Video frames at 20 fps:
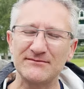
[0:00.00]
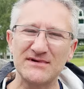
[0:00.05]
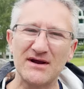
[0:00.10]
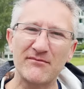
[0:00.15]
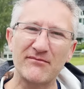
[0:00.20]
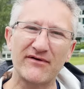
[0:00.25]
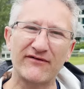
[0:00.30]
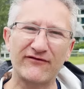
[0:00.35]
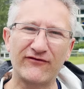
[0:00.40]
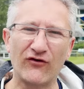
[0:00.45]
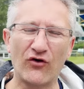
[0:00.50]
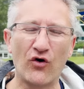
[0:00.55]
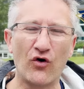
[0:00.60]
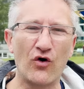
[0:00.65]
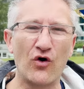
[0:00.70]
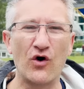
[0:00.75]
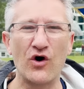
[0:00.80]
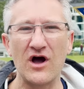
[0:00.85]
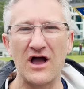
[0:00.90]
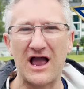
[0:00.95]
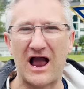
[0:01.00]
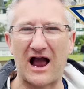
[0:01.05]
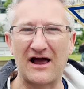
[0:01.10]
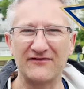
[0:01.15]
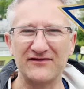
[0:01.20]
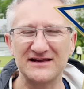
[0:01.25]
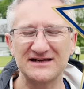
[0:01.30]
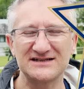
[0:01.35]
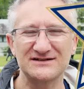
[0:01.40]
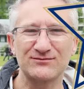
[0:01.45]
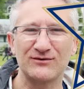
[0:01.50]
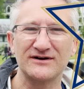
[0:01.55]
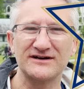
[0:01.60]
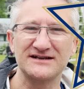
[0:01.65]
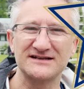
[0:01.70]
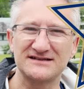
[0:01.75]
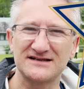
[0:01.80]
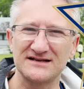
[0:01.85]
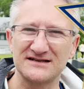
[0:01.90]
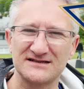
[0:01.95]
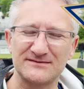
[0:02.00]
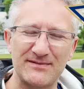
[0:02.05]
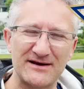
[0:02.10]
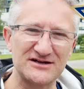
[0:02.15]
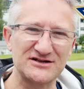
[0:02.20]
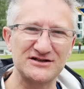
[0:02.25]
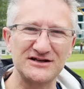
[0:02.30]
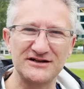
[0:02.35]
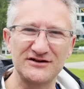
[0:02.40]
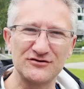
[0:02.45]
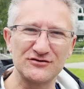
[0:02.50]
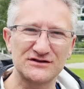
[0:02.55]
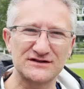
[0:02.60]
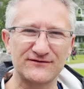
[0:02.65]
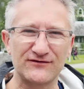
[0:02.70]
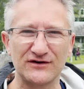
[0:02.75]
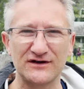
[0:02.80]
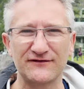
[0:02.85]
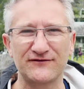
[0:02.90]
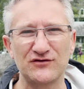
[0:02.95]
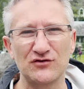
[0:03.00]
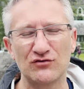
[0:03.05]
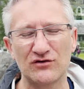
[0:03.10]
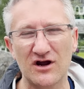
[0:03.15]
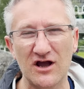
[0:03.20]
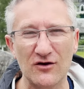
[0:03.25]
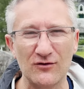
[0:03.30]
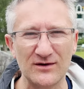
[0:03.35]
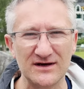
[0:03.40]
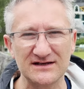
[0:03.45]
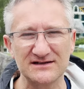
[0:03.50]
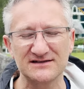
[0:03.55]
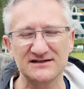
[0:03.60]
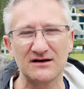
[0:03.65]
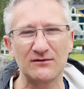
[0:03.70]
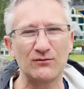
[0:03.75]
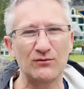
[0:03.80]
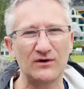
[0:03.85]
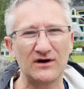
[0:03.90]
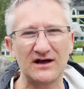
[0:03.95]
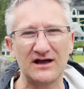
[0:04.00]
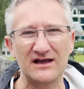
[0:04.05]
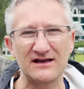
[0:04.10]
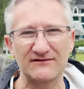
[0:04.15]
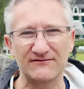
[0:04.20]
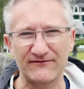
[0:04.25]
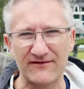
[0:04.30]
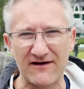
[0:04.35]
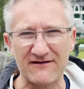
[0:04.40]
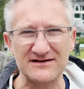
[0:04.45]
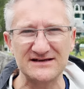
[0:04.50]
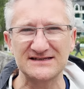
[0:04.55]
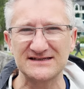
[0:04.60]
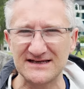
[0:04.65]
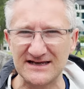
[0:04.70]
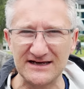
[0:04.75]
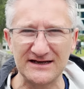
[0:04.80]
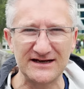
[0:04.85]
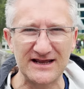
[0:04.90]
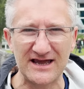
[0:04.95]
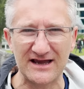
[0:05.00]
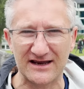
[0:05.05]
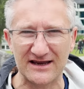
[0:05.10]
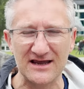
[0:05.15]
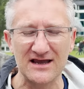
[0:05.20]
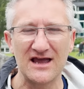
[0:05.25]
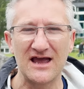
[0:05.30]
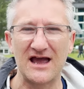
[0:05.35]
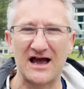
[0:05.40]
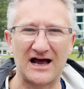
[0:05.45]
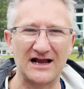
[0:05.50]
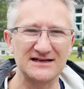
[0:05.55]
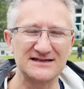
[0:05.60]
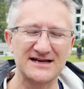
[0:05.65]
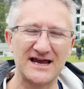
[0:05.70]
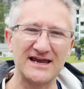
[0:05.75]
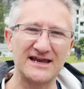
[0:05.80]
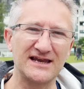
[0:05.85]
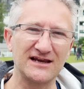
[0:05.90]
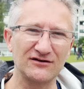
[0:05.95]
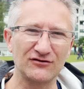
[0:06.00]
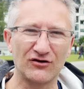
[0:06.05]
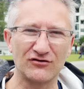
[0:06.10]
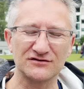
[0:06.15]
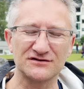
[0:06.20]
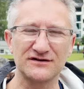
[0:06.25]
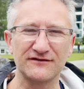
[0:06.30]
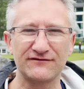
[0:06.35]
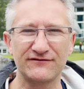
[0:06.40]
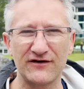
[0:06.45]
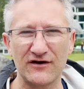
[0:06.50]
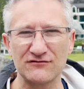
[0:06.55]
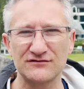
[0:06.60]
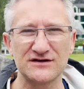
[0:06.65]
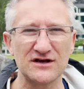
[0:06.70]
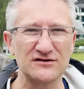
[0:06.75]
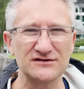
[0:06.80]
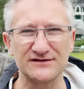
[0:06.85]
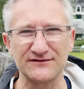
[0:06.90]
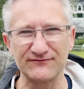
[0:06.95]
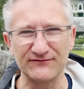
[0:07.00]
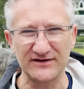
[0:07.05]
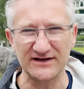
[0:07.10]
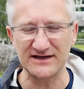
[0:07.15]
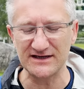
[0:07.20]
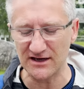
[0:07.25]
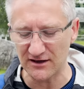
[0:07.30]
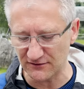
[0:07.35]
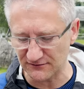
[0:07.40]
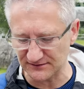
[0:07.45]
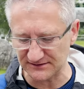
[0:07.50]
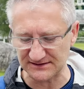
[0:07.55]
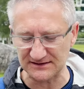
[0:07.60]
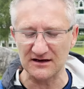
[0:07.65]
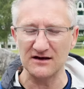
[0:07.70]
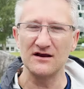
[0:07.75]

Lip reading: number four, and this one is especially useful if you're going somewhere very scenic and taking lots of photos and videos.